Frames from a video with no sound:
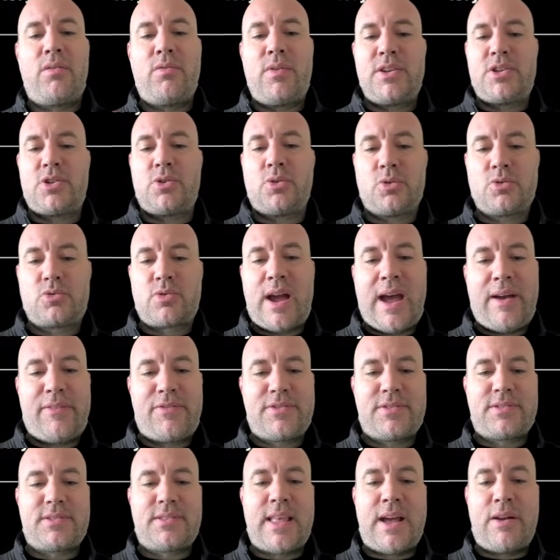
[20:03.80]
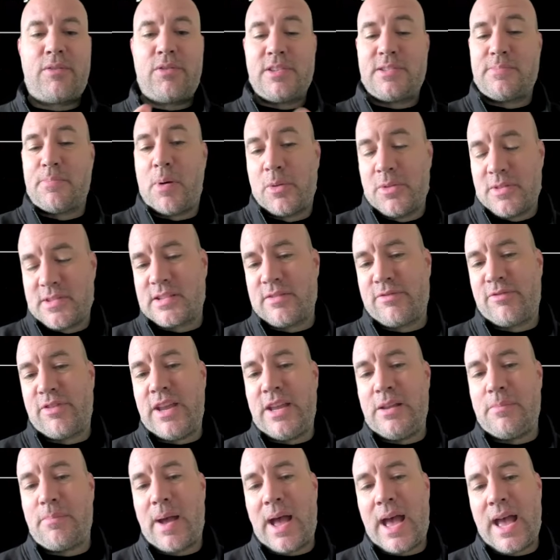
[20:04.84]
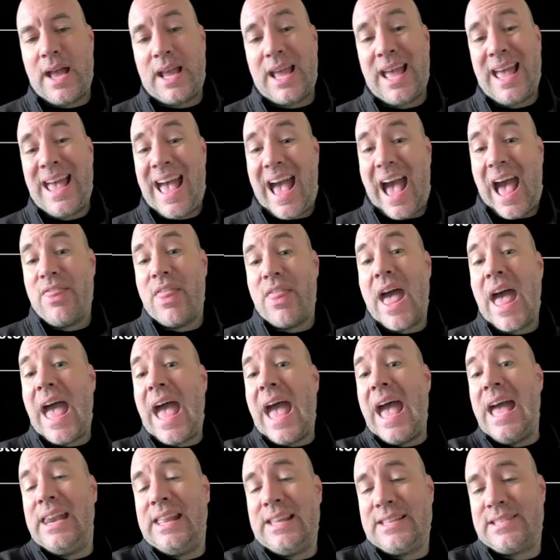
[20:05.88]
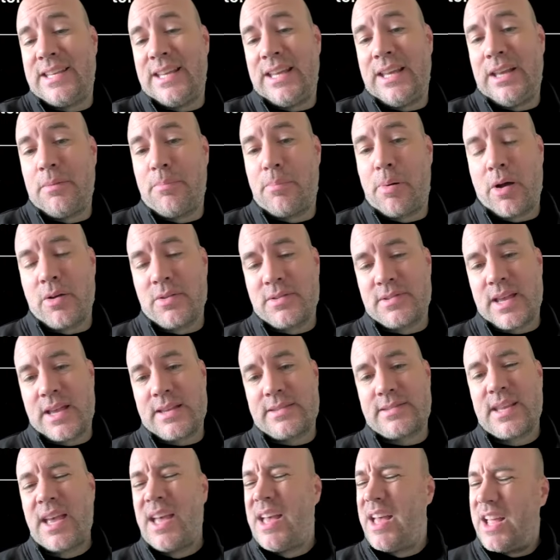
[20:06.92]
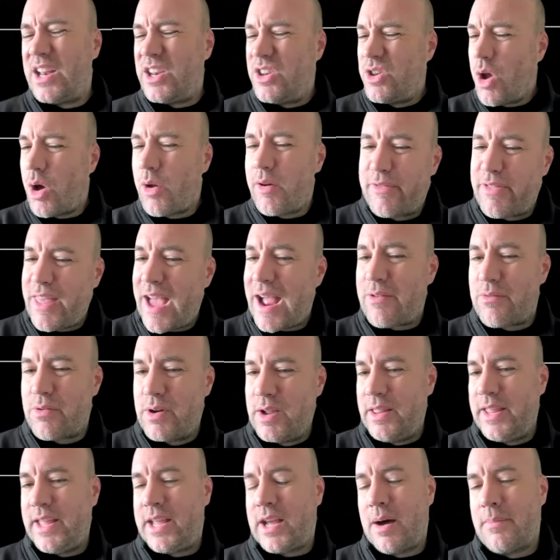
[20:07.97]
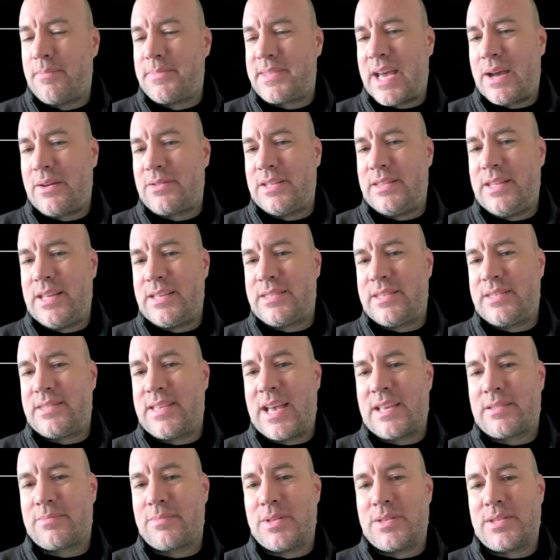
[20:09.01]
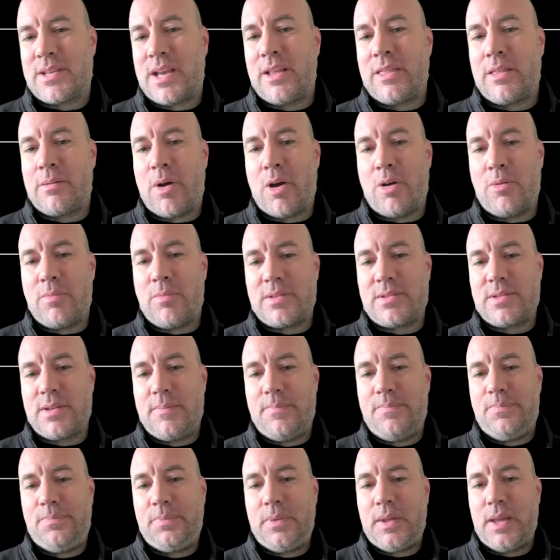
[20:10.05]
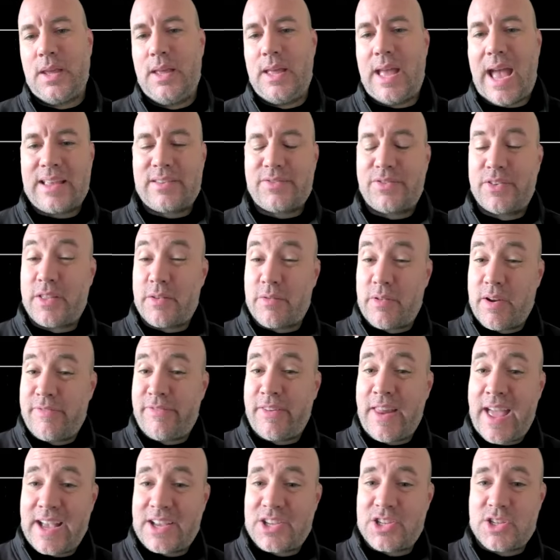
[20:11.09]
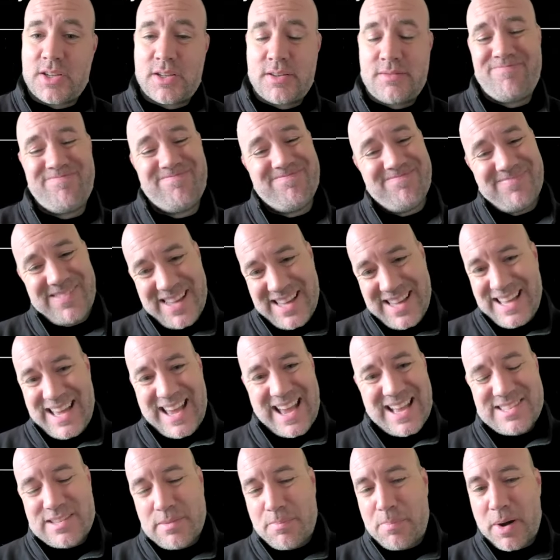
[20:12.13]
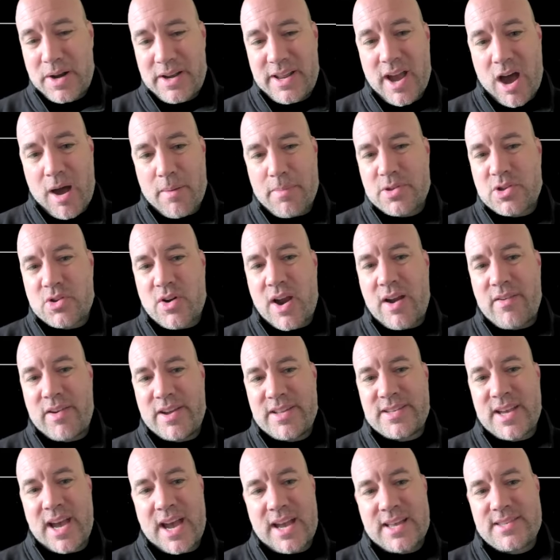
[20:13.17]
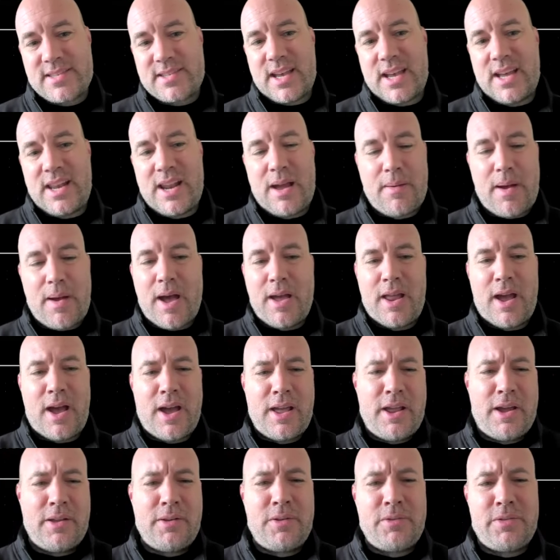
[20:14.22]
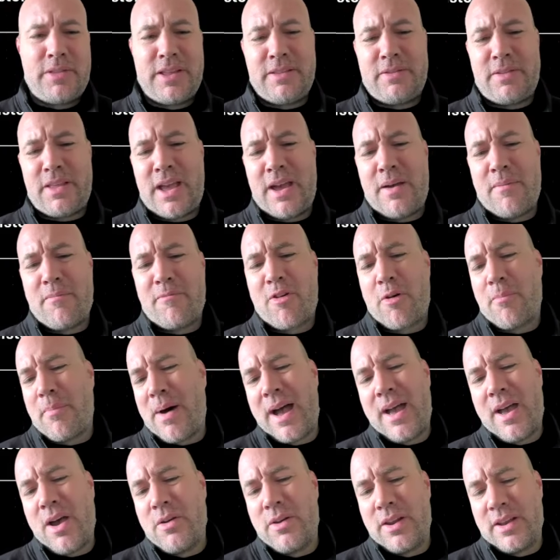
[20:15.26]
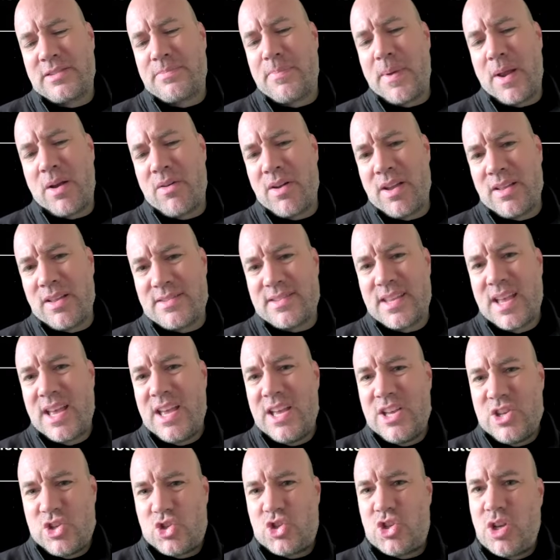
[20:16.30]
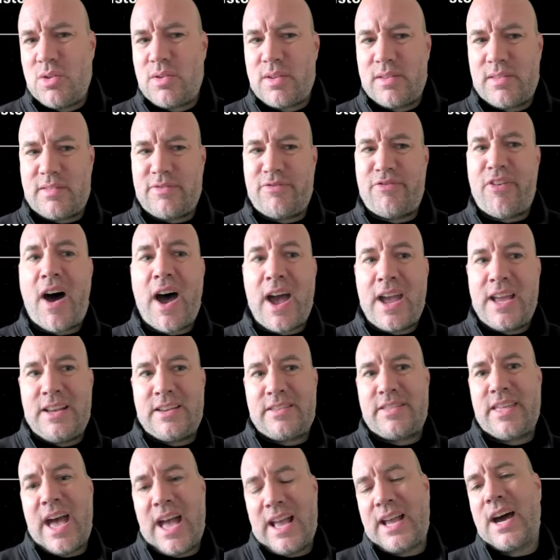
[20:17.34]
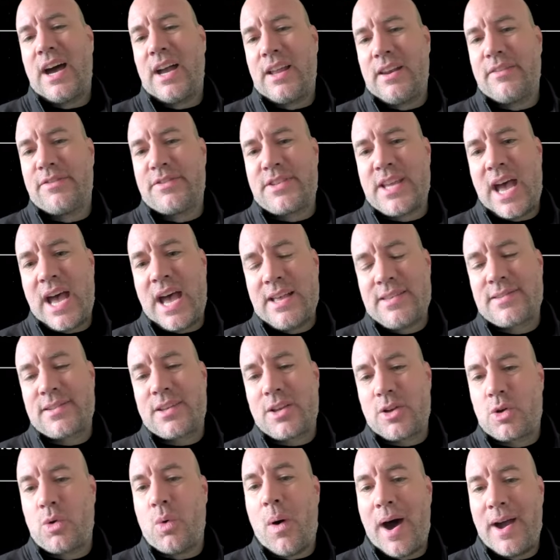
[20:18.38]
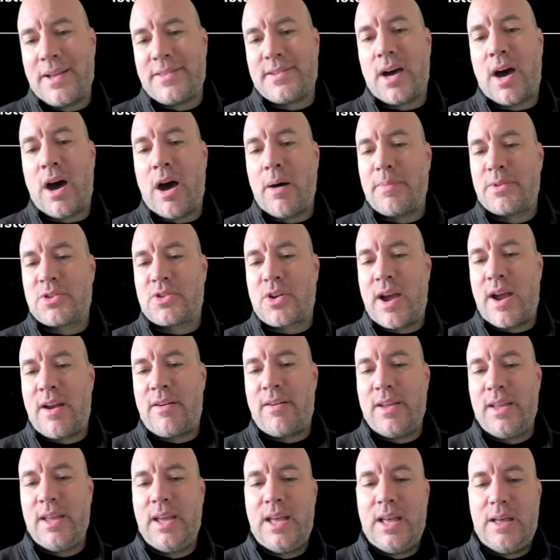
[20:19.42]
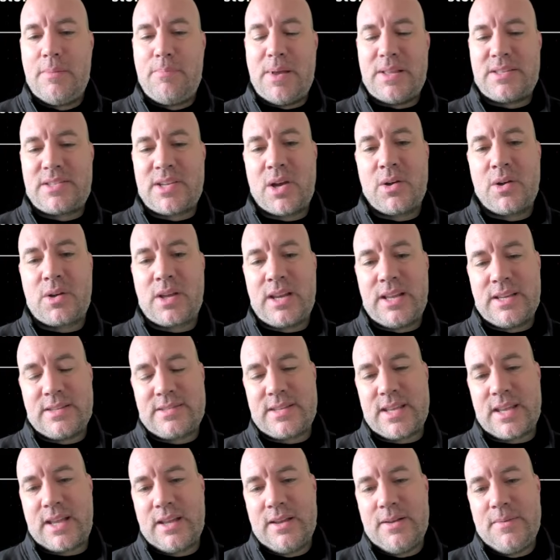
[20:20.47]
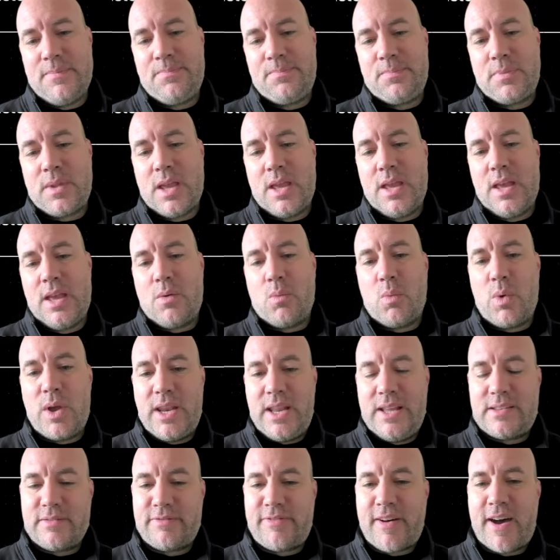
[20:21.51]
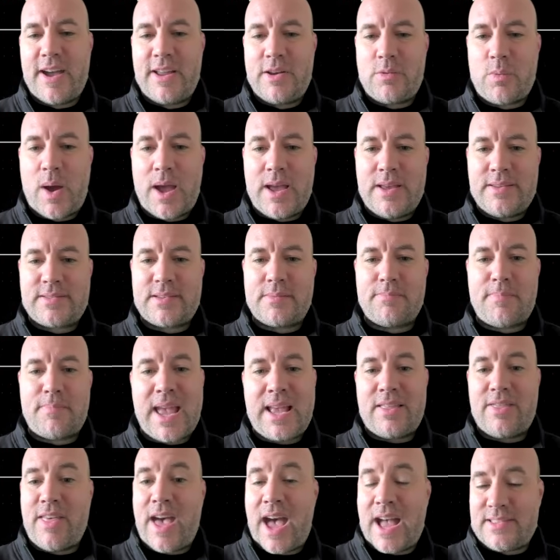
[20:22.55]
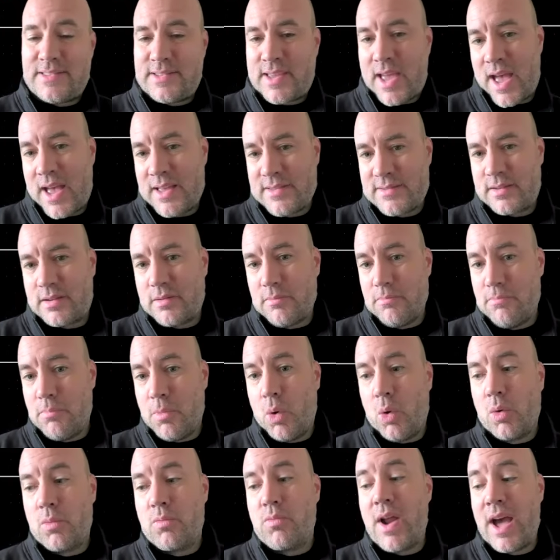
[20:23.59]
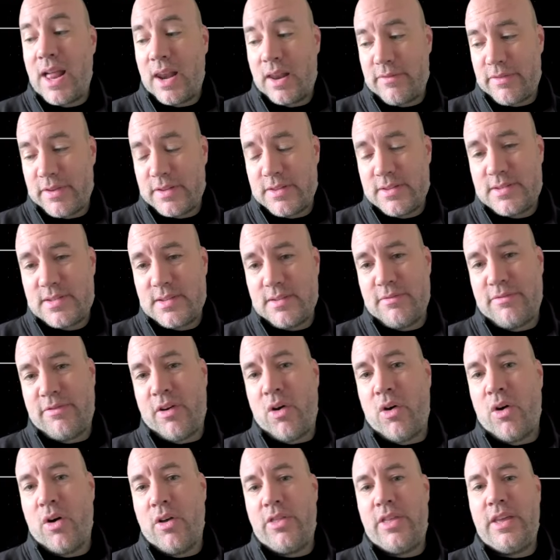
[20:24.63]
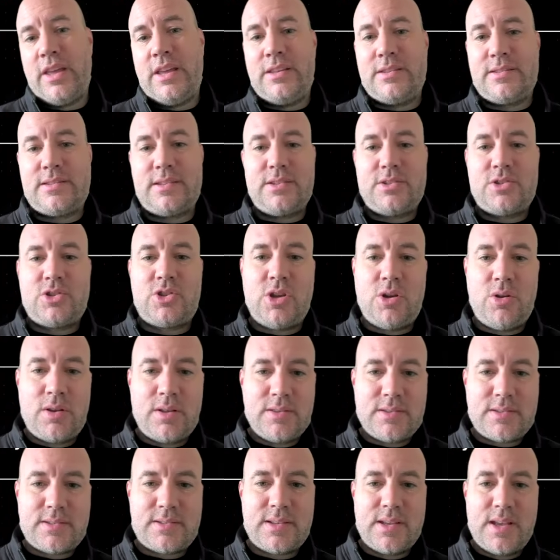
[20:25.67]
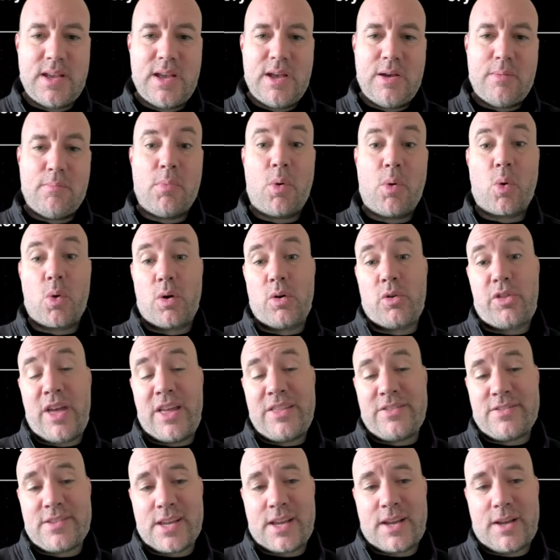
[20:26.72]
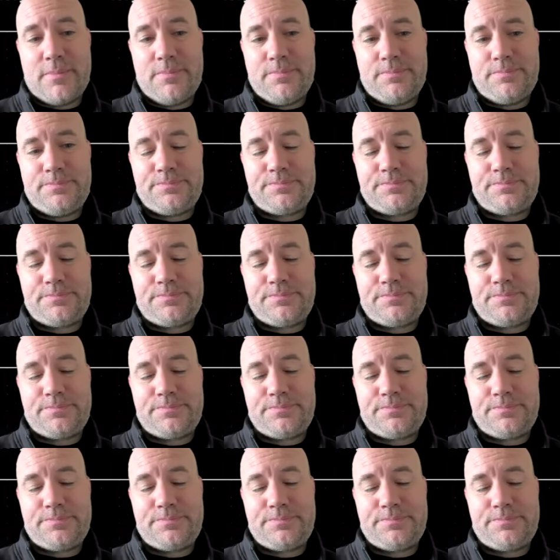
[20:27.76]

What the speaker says: original drafts, their response to feedback, and their editing process. None of that really comes out in this assessment at the moment. As for the reflection, it's a pretty arbitrary task. And I know that from my own experience, students find that kind of task quite arbitrary, a bit tokenistic. We need to find ways to make that task more relevant for these students, more authentic.